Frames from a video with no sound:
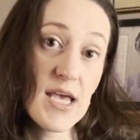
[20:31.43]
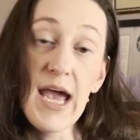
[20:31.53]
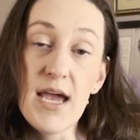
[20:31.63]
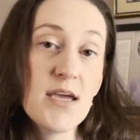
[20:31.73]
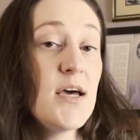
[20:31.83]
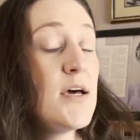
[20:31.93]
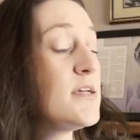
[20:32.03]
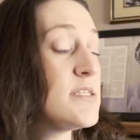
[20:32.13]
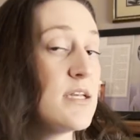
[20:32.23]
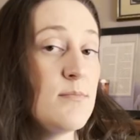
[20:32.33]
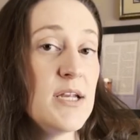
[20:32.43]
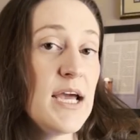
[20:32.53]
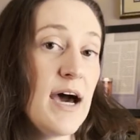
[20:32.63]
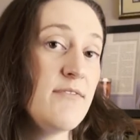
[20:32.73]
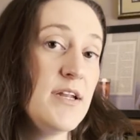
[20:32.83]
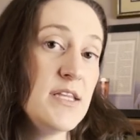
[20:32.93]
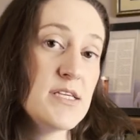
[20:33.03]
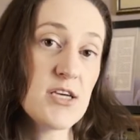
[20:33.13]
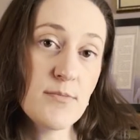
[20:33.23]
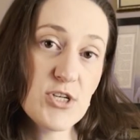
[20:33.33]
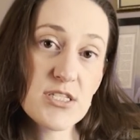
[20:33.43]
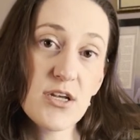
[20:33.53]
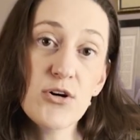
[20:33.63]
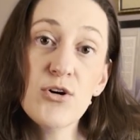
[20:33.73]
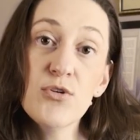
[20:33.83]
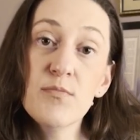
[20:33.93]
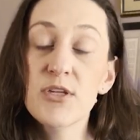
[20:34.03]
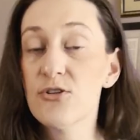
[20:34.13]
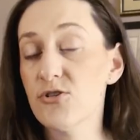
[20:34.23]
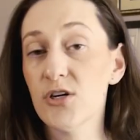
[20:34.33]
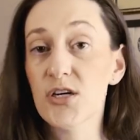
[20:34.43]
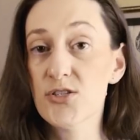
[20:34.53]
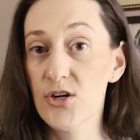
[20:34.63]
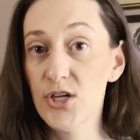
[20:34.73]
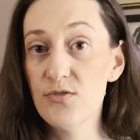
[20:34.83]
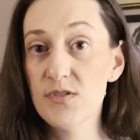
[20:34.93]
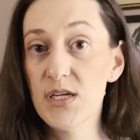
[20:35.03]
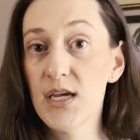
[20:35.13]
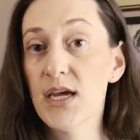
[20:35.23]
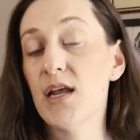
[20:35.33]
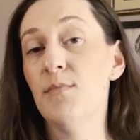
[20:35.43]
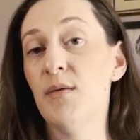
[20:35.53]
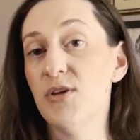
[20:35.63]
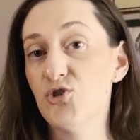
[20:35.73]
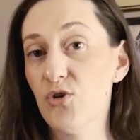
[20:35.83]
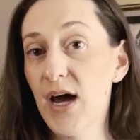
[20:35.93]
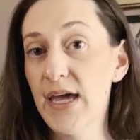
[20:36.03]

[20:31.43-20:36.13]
hey, does anybody have any of these objects at home that their dogs aren't using? Can I maybe try